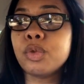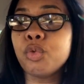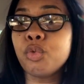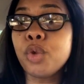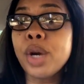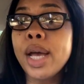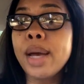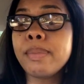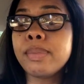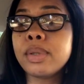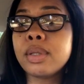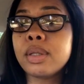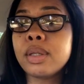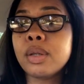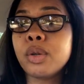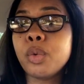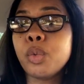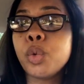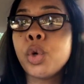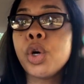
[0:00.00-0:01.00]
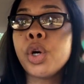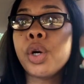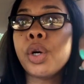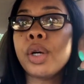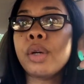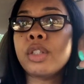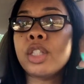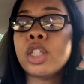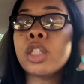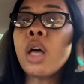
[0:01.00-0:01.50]
reps were
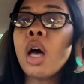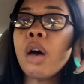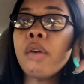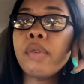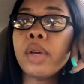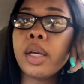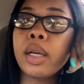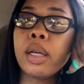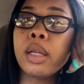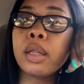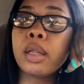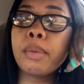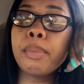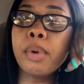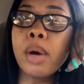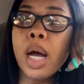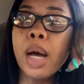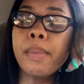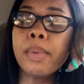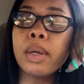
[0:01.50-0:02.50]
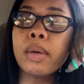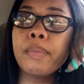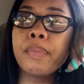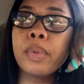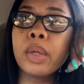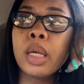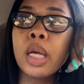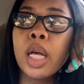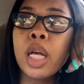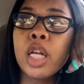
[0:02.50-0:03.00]
solving the problem.
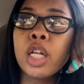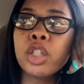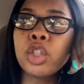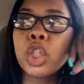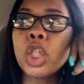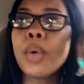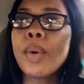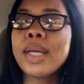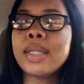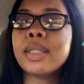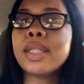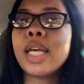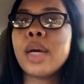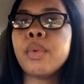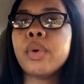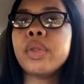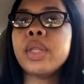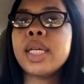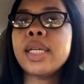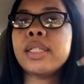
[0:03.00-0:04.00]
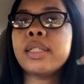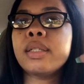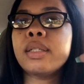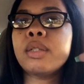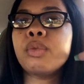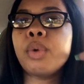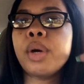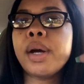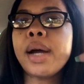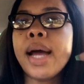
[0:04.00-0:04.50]
So I said, well, this
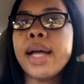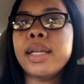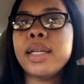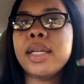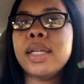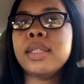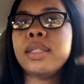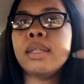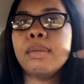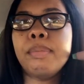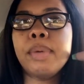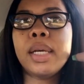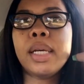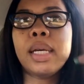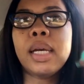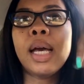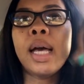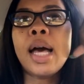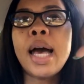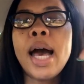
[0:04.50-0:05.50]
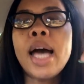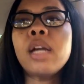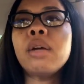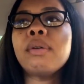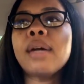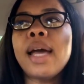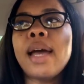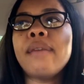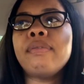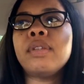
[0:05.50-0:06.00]
is where I need to be. I
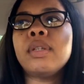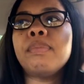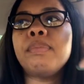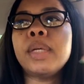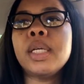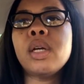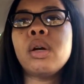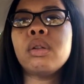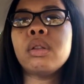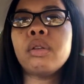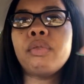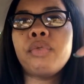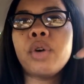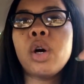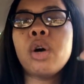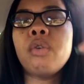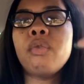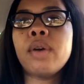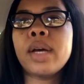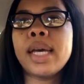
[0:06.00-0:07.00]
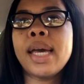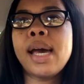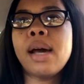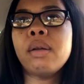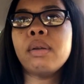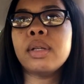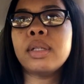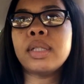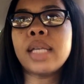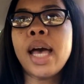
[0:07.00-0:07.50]
don't have to be on the phone for
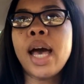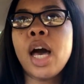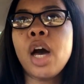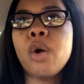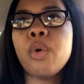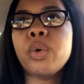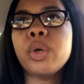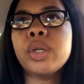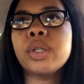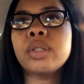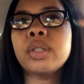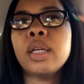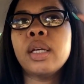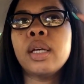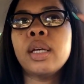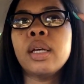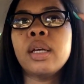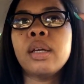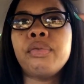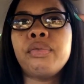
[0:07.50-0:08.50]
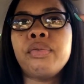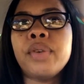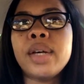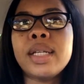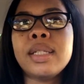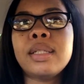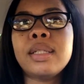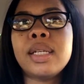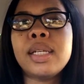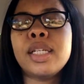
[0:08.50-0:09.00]
countless hours
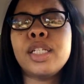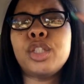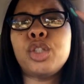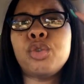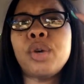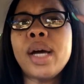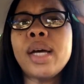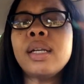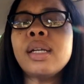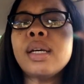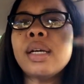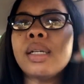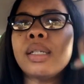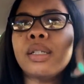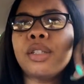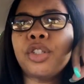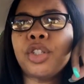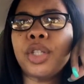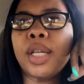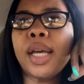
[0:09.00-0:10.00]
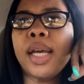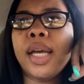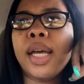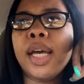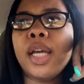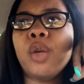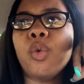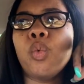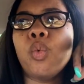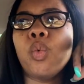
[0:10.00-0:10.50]
fussing, trying to
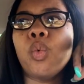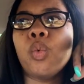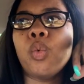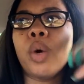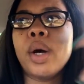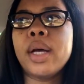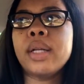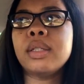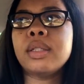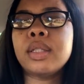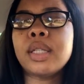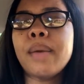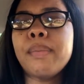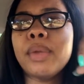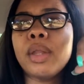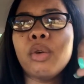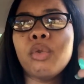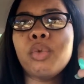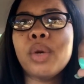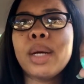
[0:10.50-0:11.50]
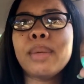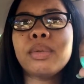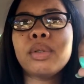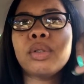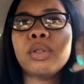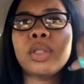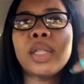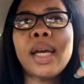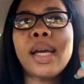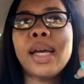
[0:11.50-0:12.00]
understand what some of the reps
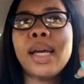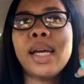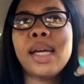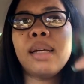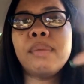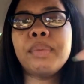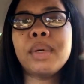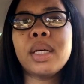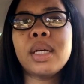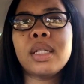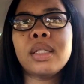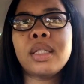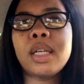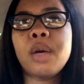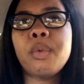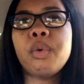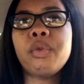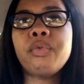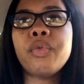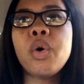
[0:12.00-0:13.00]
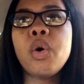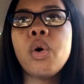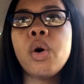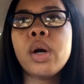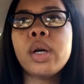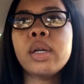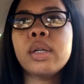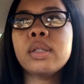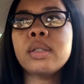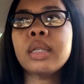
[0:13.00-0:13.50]
are saying because they were
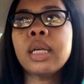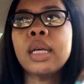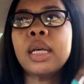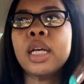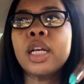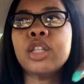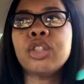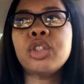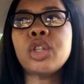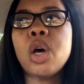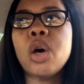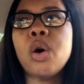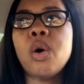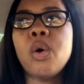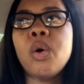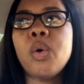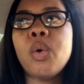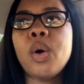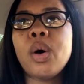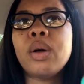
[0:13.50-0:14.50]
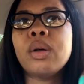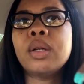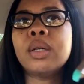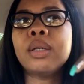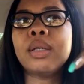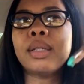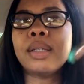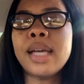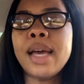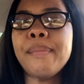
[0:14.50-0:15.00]
foreigners. So
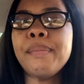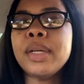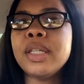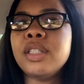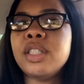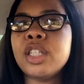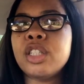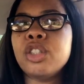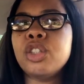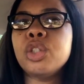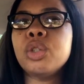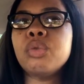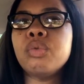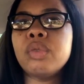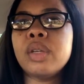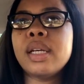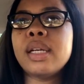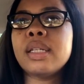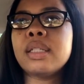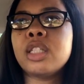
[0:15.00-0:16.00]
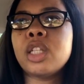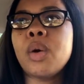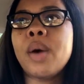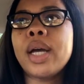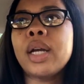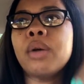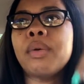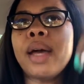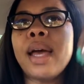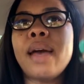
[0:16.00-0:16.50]
let me just do this so
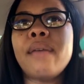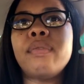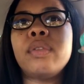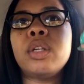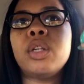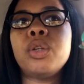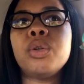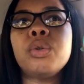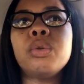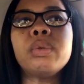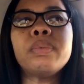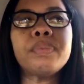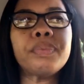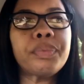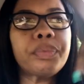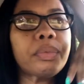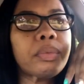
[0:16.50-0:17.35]
I don't have to